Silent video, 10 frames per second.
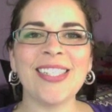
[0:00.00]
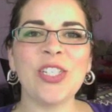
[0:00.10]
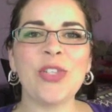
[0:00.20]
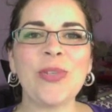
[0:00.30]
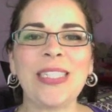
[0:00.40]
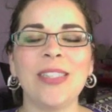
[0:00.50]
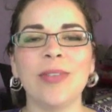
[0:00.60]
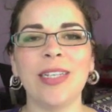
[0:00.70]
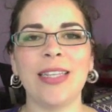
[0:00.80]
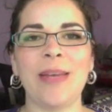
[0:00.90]
Katrina
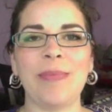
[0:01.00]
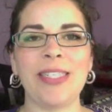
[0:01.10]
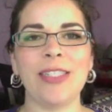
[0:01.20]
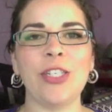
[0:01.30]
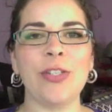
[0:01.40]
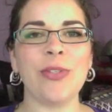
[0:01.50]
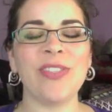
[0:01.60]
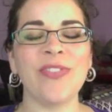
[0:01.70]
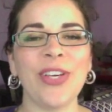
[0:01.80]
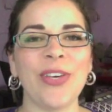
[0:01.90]
with NEMSA News
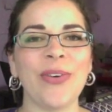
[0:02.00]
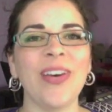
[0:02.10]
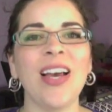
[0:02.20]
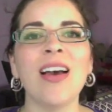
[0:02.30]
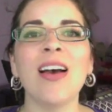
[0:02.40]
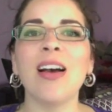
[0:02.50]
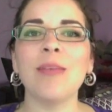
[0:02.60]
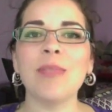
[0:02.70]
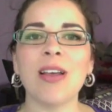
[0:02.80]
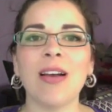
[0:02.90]
for You. I'm
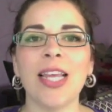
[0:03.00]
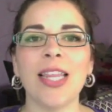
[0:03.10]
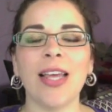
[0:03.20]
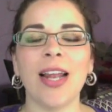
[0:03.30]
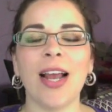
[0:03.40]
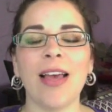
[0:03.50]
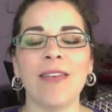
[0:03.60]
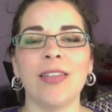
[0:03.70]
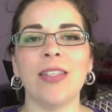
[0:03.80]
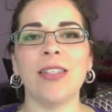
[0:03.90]
sorry that I
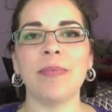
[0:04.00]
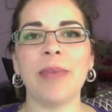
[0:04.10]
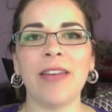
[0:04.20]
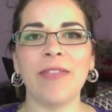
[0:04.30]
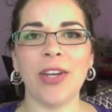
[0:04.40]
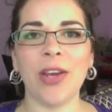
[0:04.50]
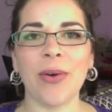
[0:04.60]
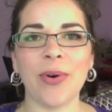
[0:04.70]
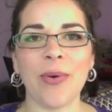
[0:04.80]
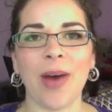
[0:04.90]
haven't made a video
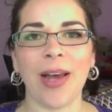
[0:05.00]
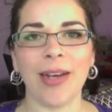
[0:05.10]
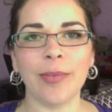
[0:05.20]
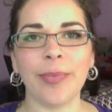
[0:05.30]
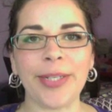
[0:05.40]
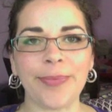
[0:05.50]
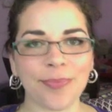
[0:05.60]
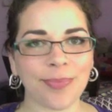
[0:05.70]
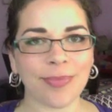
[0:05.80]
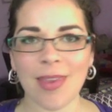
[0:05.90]
in a while, but
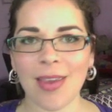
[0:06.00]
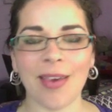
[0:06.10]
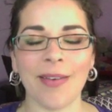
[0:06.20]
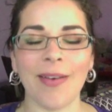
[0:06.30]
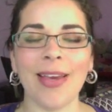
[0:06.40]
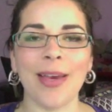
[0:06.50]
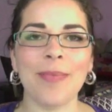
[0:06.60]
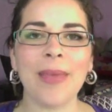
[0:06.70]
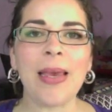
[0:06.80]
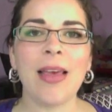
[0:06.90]
here I am.
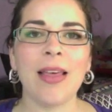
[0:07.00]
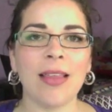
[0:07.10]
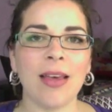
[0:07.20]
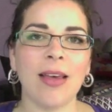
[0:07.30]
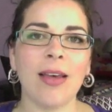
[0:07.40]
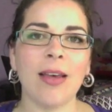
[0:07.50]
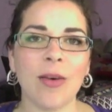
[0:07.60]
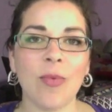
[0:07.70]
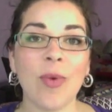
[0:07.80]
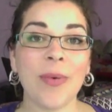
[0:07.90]

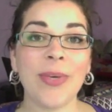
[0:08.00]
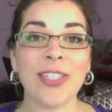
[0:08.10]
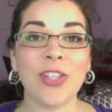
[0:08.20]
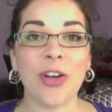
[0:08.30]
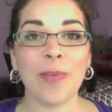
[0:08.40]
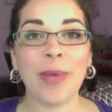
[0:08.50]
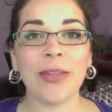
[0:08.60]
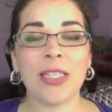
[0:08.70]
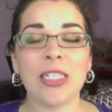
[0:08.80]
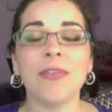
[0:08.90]
What I wanted to talk about
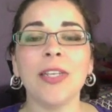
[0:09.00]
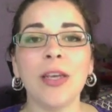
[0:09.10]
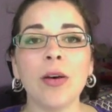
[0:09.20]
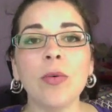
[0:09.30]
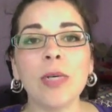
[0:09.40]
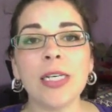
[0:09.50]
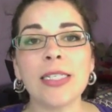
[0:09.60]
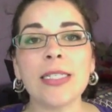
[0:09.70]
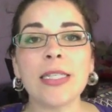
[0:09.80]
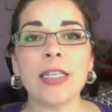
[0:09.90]
this video
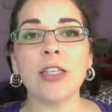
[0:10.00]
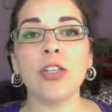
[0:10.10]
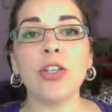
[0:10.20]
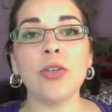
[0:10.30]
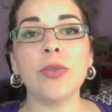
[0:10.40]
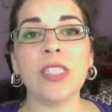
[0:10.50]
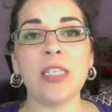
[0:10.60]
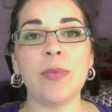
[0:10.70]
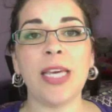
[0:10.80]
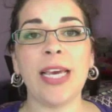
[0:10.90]
was the new
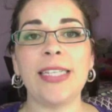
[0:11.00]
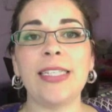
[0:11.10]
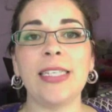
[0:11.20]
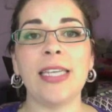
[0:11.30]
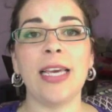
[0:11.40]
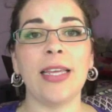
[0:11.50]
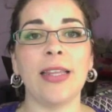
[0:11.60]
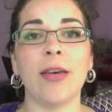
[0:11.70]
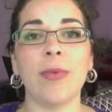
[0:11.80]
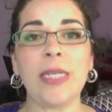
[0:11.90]
CBA TA
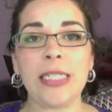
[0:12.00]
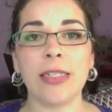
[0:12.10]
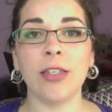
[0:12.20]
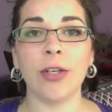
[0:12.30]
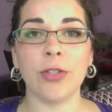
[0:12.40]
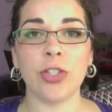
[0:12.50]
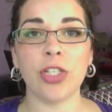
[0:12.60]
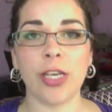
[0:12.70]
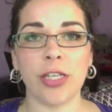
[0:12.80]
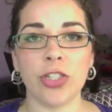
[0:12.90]
that we did in
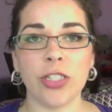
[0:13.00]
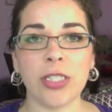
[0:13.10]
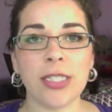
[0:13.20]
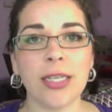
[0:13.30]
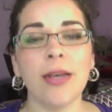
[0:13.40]
negotiations.